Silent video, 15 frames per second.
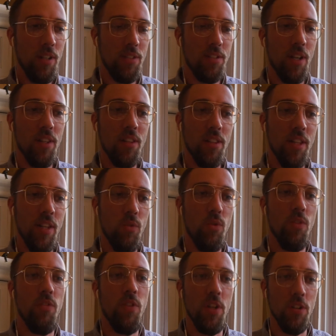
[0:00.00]
It
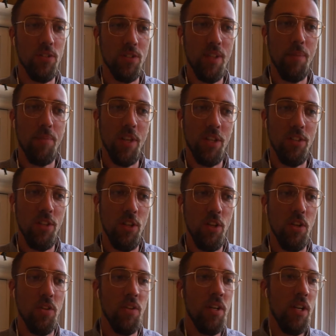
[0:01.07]
suddenly reveals something to
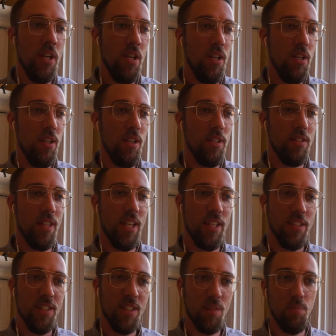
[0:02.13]
you. It's
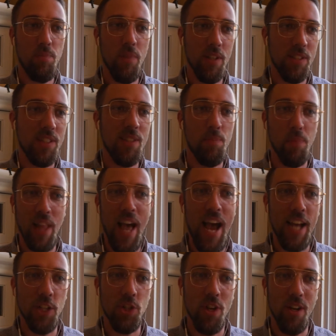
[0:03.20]
like a
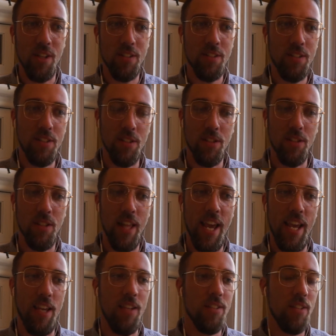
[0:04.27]
splash on a still
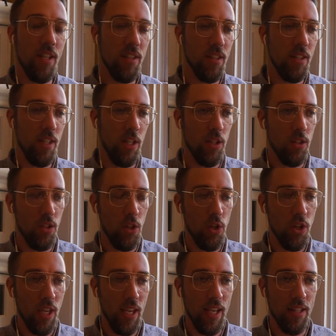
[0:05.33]
lake. Suddenly you're
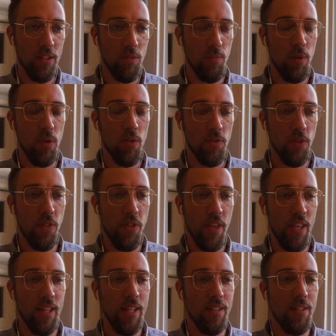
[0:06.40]
looking at this beautiful
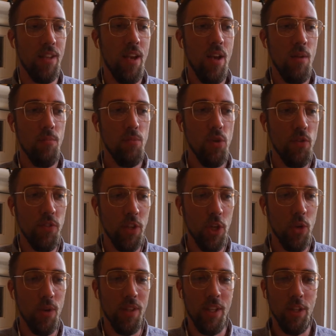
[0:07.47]
thing that's
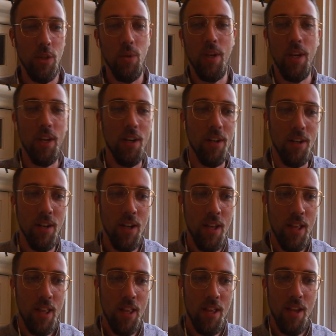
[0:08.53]
moving you, and then you hear
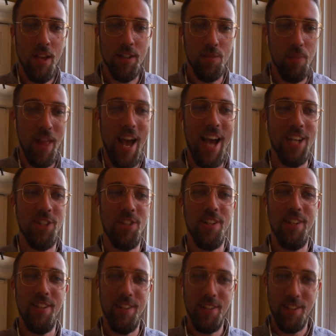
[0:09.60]
a
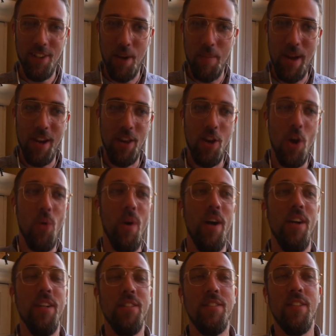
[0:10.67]
splash come out of
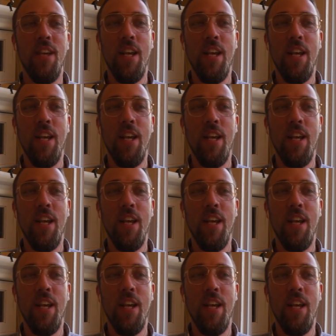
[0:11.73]
nowhere.